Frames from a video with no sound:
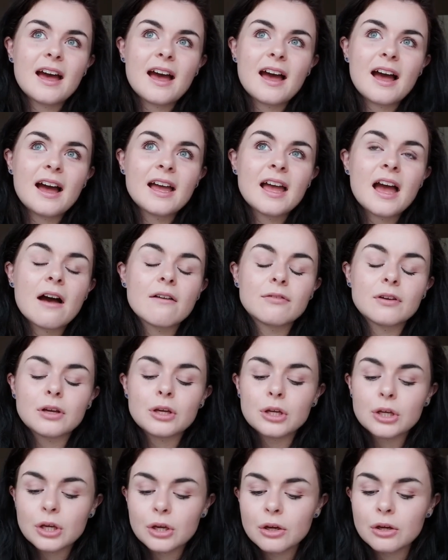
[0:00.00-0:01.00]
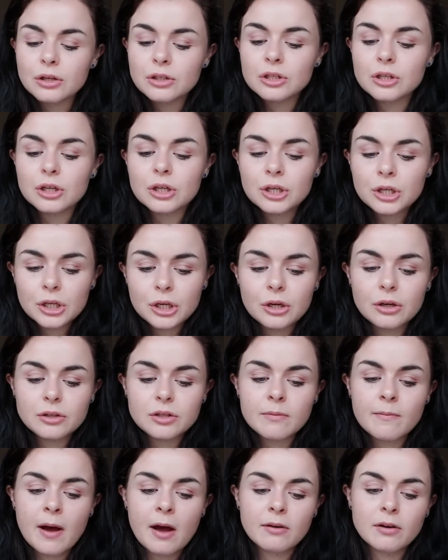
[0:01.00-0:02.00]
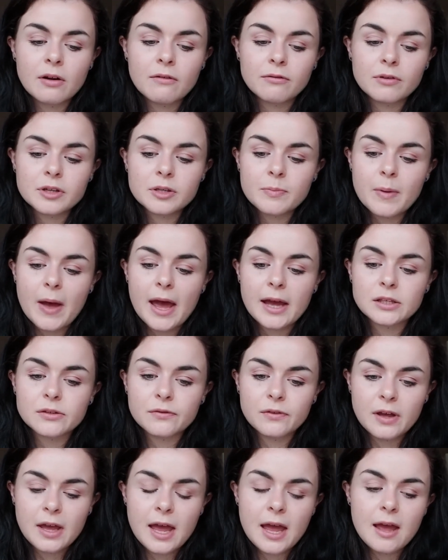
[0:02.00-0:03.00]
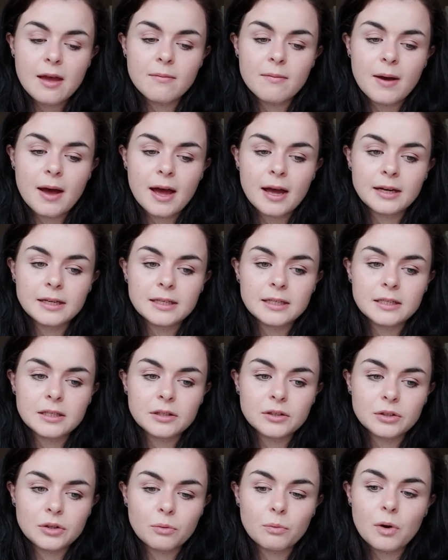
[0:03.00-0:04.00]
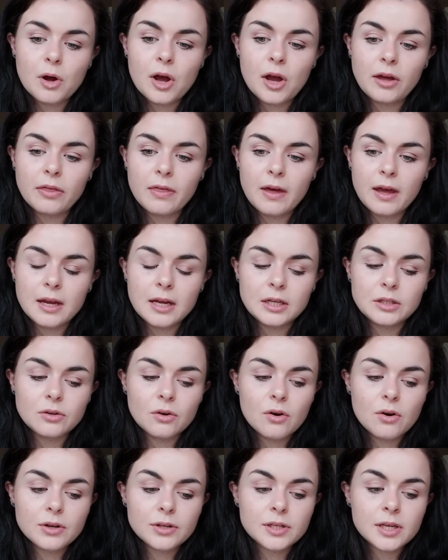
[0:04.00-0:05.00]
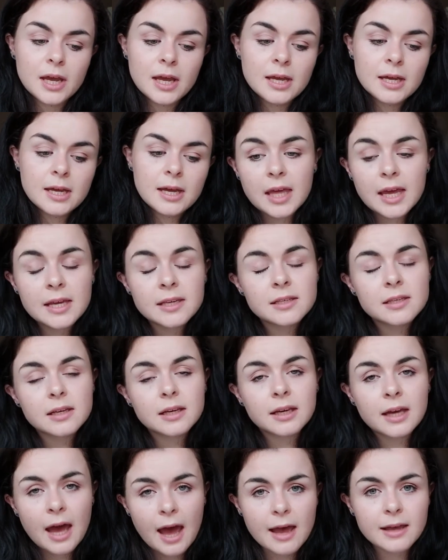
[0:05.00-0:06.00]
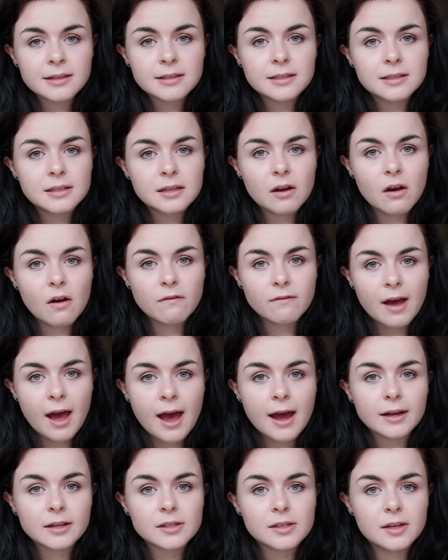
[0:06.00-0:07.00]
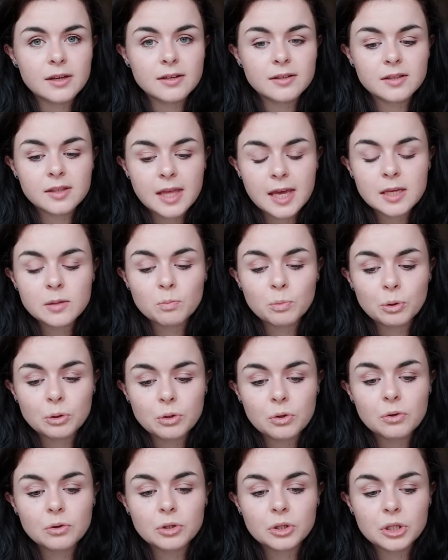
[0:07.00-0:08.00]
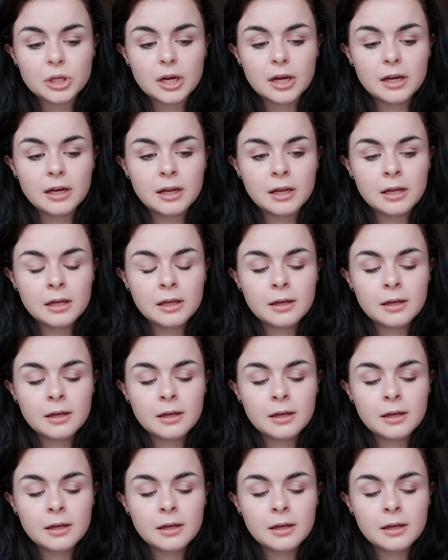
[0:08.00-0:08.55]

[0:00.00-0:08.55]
have a huge amount of respect for him and the work that he does. This cast of actors, this production,